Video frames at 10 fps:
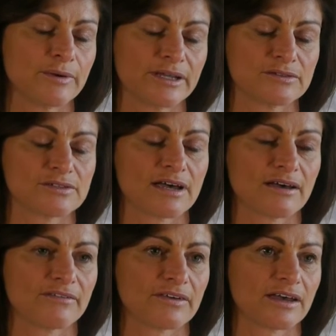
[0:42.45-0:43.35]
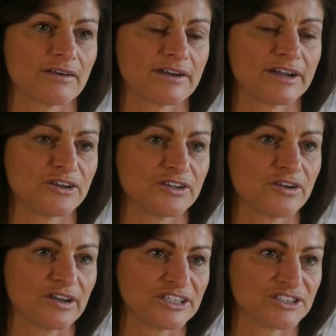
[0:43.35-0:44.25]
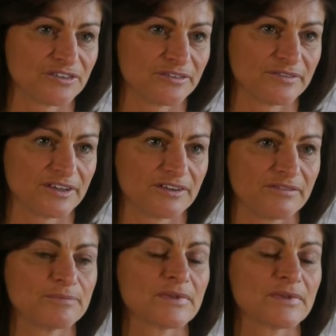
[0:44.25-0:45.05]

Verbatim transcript: We also have a very good knowledge of the